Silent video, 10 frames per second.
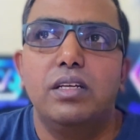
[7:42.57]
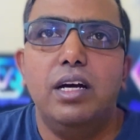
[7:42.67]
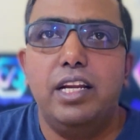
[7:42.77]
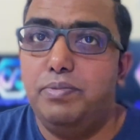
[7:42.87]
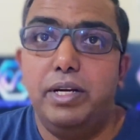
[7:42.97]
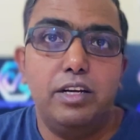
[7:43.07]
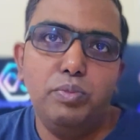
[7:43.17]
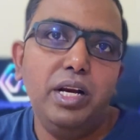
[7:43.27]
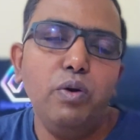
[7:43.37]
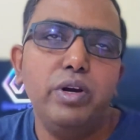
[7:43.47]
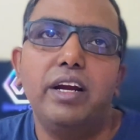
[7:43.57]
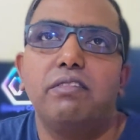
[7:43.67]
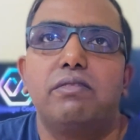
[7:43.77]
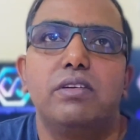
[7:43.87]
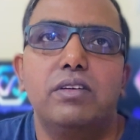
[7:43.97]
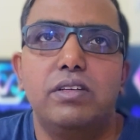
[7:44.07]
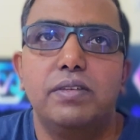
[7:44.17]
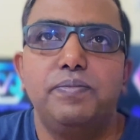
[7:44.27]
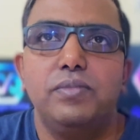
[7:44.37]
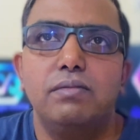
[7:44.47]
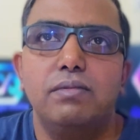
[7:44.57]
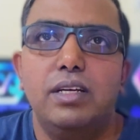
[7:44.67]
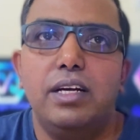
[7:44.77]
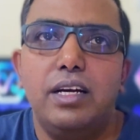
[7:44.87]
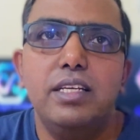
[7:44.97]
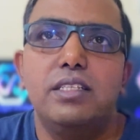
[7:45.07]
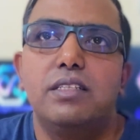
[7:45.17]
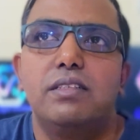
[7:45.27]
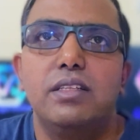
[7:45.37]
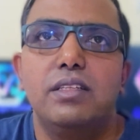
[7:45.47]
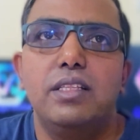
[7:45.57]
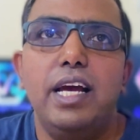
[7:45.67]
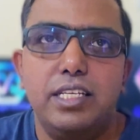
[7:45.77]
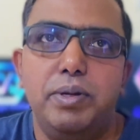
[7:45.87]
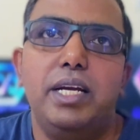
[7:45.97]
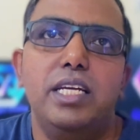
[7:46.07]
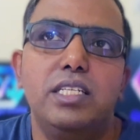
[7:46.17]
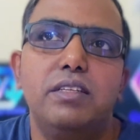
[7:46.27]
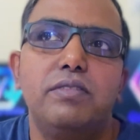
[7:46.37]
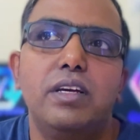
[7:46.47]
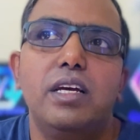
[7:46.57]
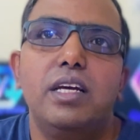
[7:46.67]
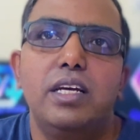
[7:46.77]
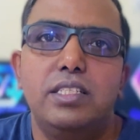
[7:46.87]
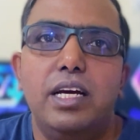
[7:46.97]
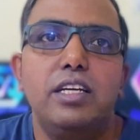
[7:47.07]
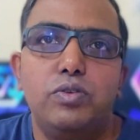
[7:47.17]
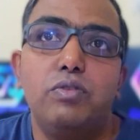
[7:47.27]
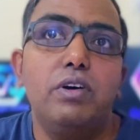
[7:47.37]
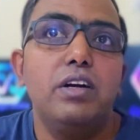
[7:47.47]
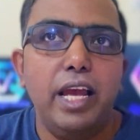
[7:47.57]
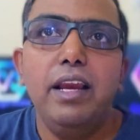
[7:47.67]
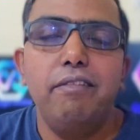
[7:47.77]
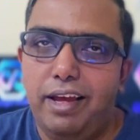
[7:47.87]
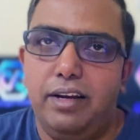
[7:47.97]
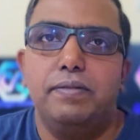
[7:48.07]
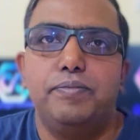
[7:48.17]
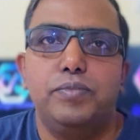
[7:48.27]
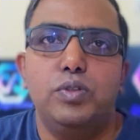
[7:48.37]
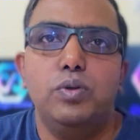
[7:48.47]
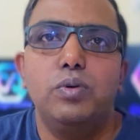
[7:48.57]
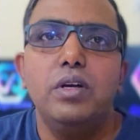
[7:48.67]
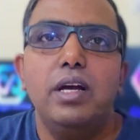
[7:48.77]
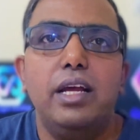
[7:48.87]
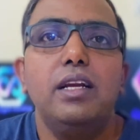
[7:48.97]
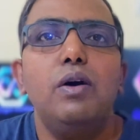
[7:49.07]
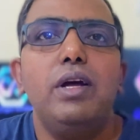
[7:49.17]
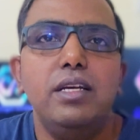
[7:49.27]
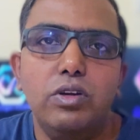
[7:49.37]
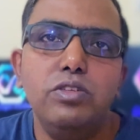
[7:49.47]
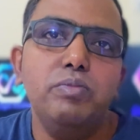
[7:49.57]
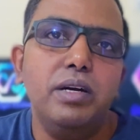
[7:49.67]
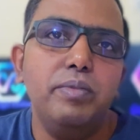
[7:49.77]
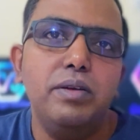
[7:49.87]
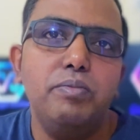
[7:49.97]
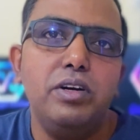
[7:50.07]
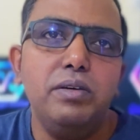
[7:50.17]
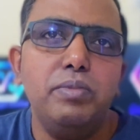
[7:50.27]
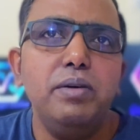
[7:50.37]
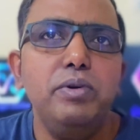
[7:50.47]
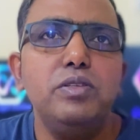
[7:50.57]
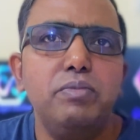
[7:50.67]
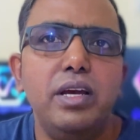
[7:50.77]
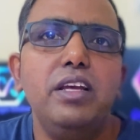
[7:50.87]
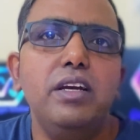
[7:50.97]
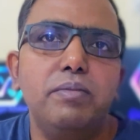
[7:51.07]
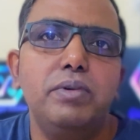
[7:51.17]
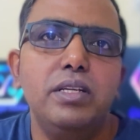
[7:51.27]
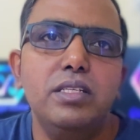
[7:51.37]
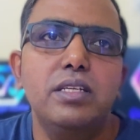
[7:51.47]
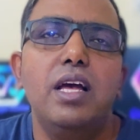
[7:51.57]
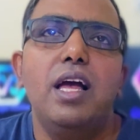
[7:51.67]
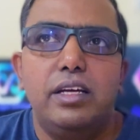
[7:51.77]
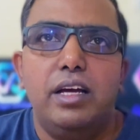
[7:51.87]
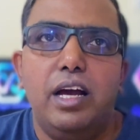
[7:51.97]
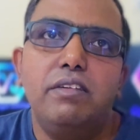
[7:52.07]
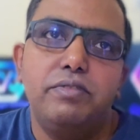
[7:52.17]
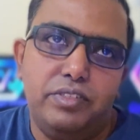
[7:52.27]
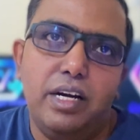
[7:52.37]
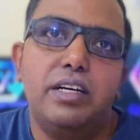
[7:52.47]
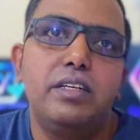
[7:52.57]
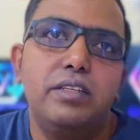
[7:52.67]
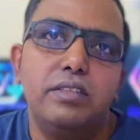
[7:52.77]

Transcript: are expected to be cloud native, or at least the expectation is that it should work anywhere. So, and cloud has also become an important part because many companies have started